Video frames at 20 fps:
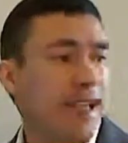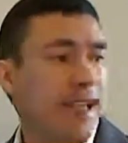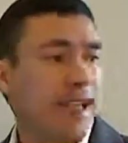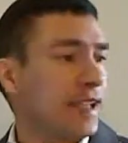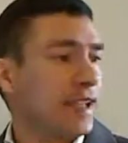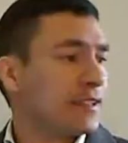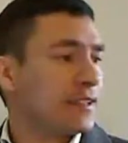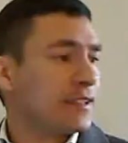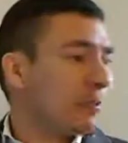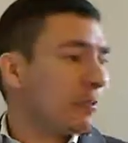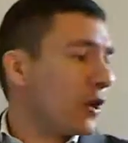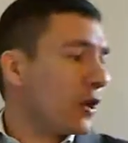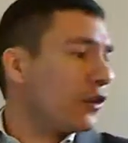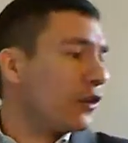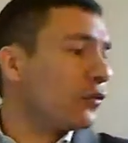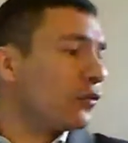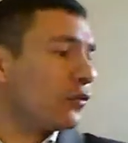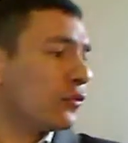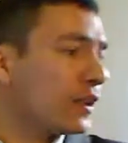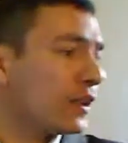And
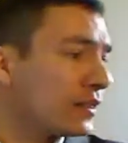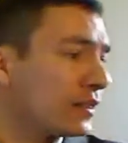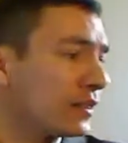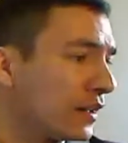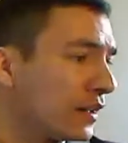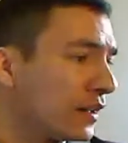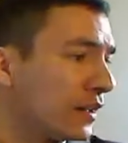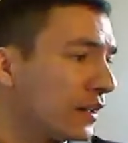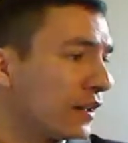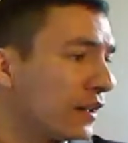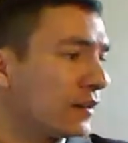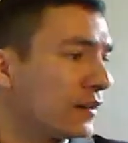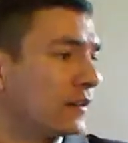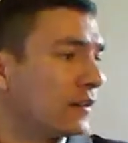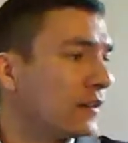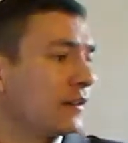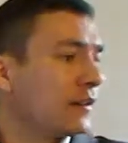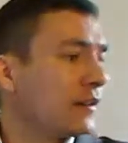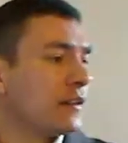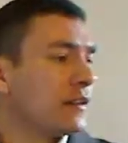compared with,
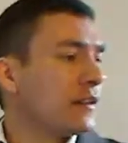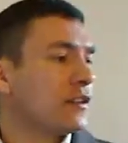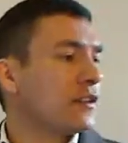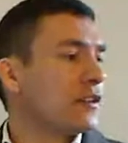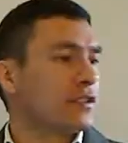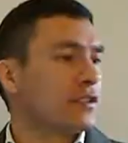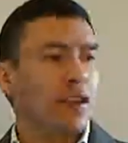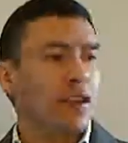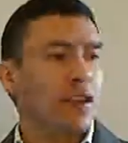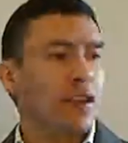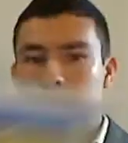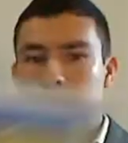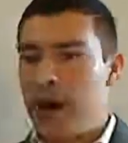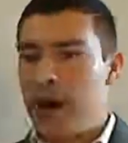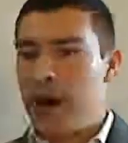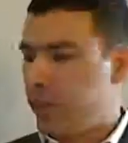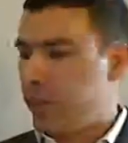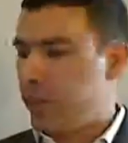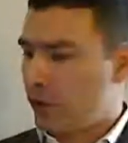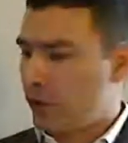here's another
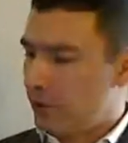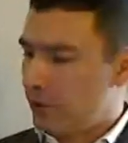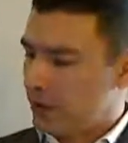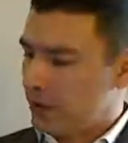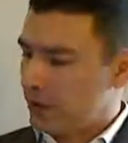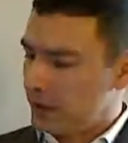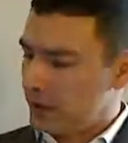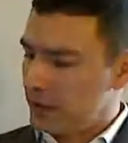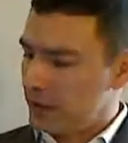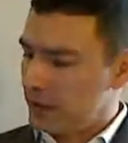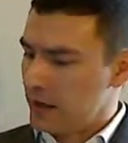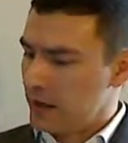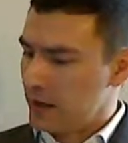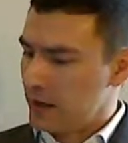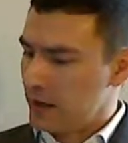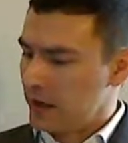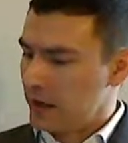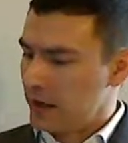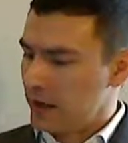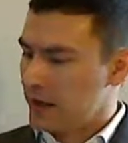popular book,
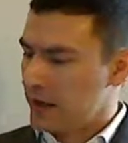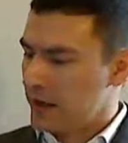The